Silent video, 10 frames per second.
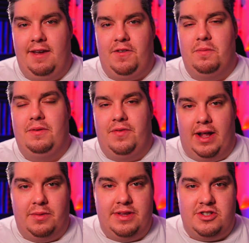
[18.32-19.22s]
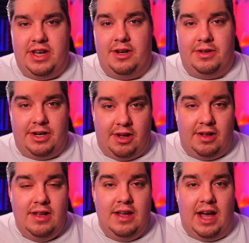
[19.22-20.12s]
If you've been following the channel at
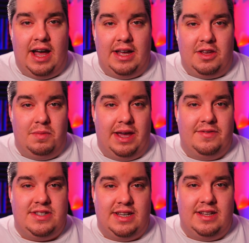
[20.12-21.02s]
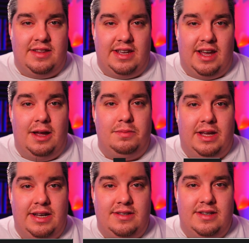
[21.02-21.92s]
all, you may have seen the
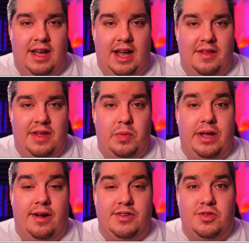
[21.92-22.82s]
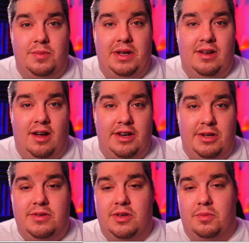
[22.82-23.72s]
update that we are streaming on
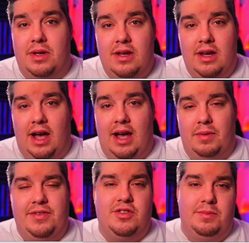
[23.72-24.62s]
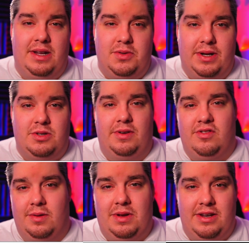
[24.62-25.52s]
YouTube. We've streamed on Twitch, we've
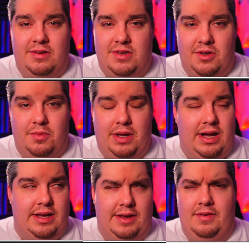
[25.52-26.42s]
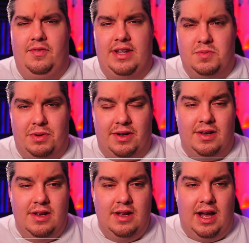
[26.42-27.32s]
streamed on YouTube, even Facebook.
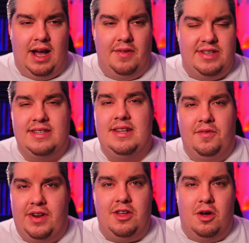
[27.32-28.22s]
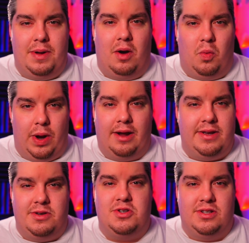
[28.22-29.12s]
This isn't a video about where
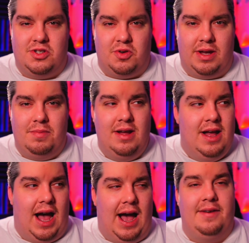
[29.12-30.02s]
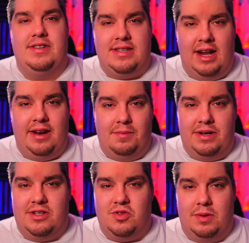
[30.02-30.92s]
you should stream. I've decided I'm
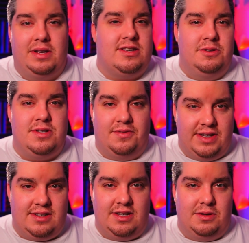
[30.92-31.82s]
going to stream exclusively to